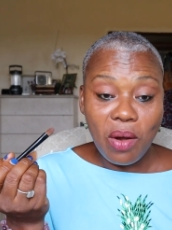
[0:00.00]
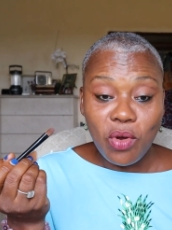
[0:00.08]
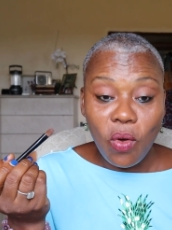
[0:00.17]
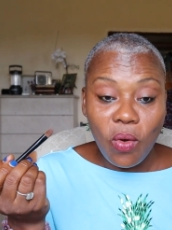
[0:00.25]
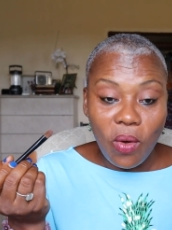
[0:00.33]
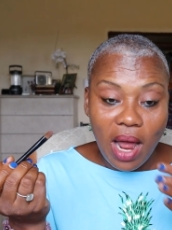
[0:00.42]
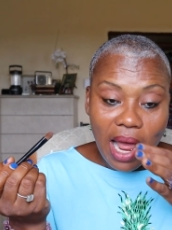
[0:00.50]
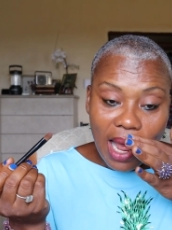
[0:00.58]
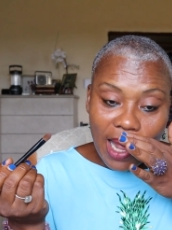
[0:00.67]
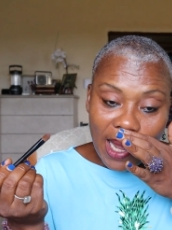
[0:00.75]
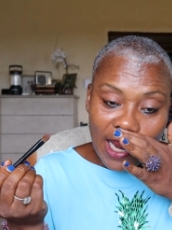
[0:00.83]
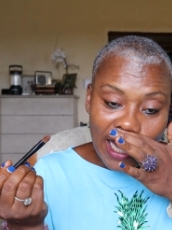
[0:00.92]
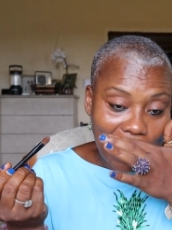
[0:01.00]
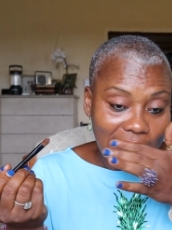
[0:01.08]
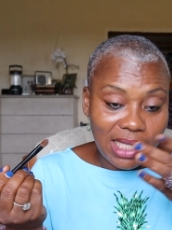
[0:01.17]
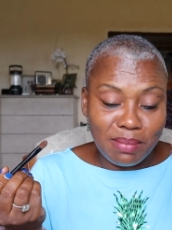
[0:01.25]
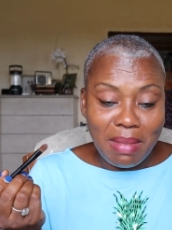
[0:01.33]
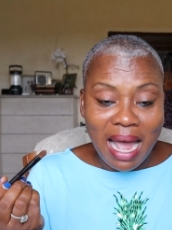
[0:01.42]
No,
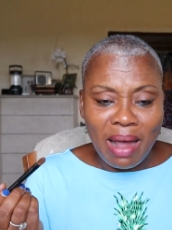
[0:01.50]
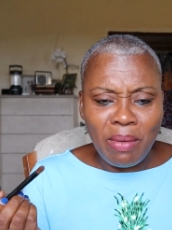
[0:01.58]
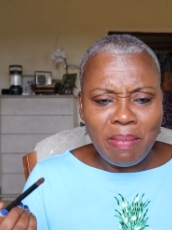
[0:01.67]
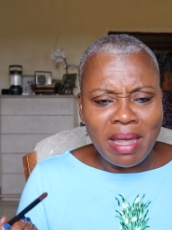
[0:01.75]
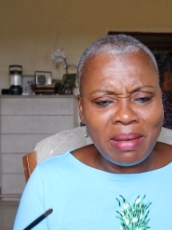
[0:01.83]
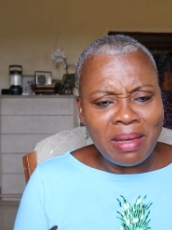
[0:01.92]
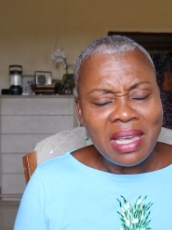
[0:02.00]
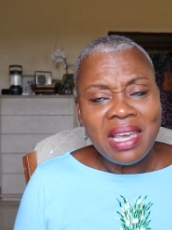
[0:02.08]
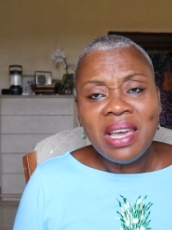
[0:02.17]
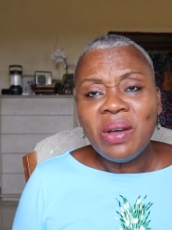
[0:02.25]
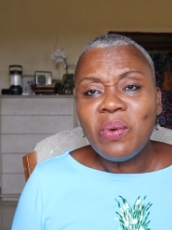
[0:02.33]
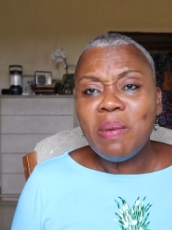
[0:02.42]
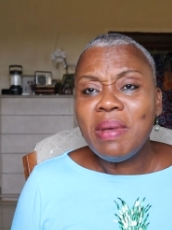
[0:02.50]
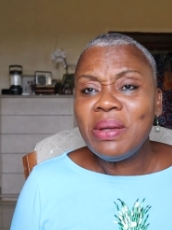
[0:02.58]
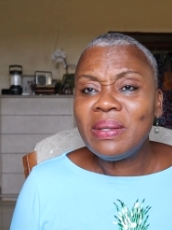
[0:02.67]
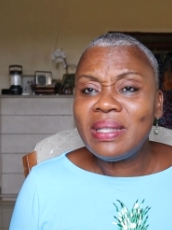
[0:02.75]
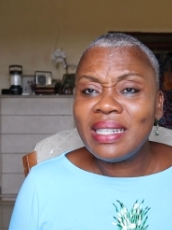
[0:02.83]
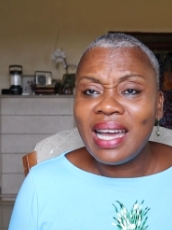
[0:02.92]
this smile will make, will make
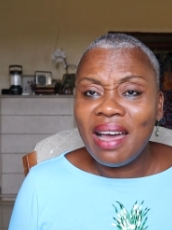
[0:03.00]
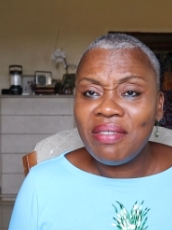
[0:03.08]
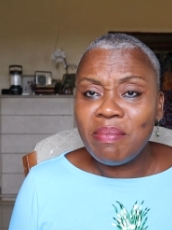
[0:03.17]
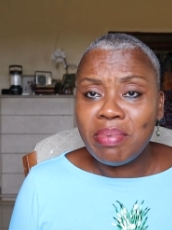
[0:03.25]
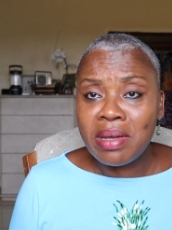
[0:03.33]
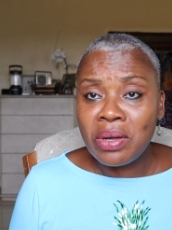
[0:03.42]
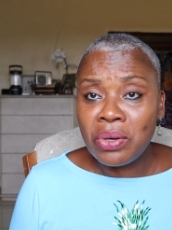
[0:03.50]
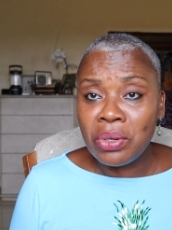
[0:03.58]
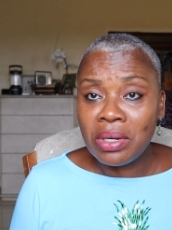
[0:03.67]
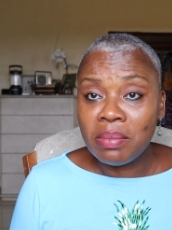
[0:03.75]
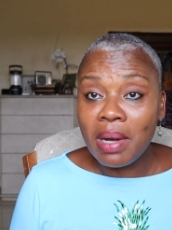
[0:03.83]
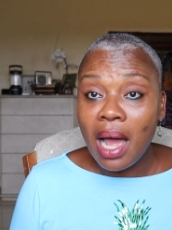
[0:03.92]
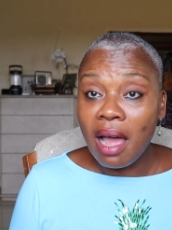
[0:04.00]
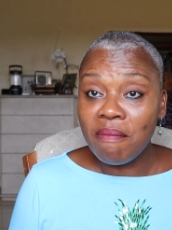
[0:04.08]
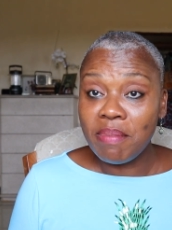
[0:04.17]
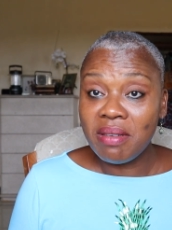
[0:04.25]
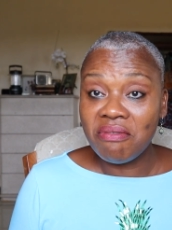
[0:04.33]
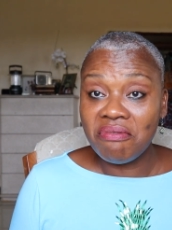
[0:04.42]
you think I haven't been good, but
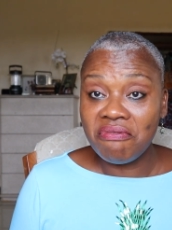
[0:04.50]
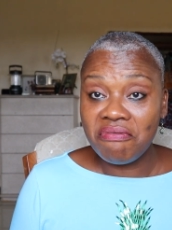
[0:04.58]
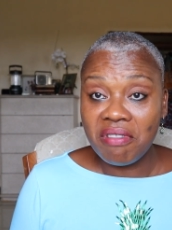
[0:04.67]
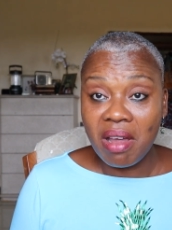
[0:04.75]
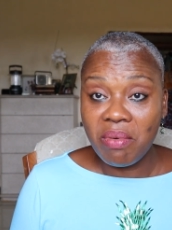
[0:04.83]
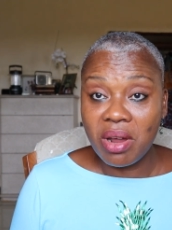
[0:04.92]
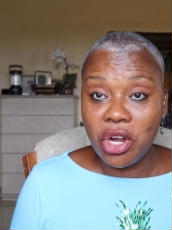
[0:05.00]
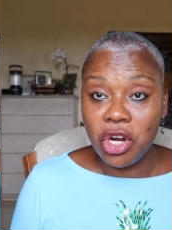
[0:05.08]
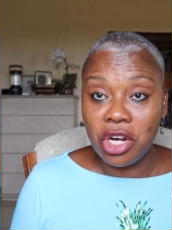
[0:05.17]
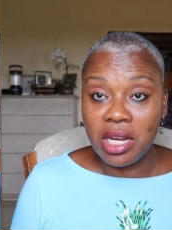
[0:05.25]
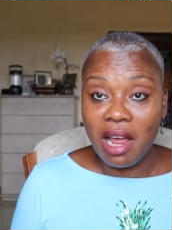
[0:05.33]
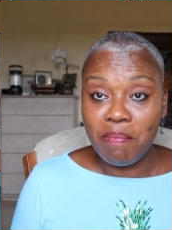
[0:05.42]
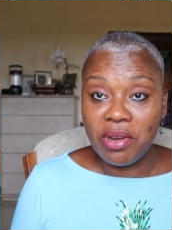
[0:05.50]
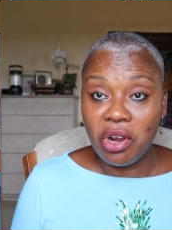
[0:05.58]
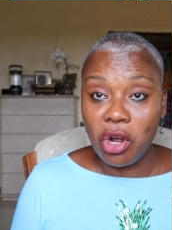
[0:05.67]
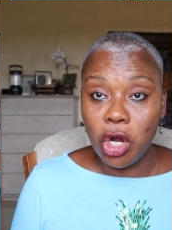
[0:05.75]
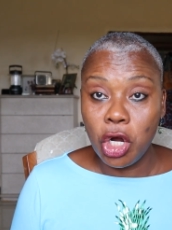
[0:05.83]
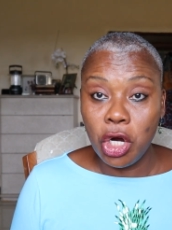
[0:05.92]
I've been very good. I've been
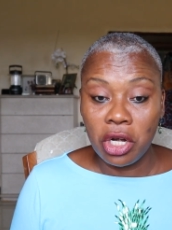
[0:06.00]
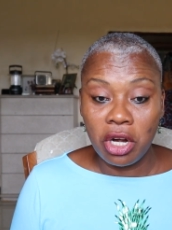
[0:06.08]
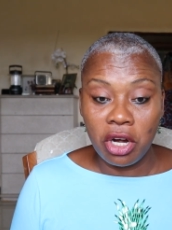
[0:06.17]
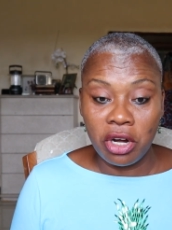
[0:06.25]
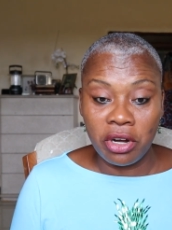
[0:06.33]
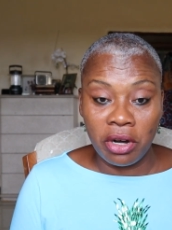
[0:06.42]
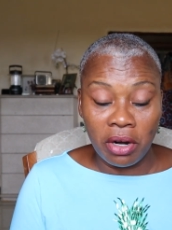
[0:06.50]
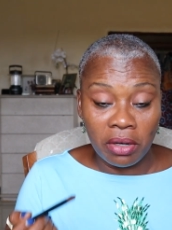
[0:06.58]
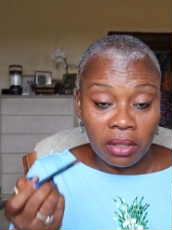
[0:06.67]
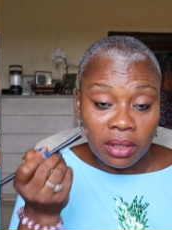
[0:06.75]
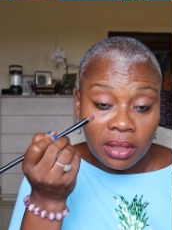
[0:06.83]
a good girl.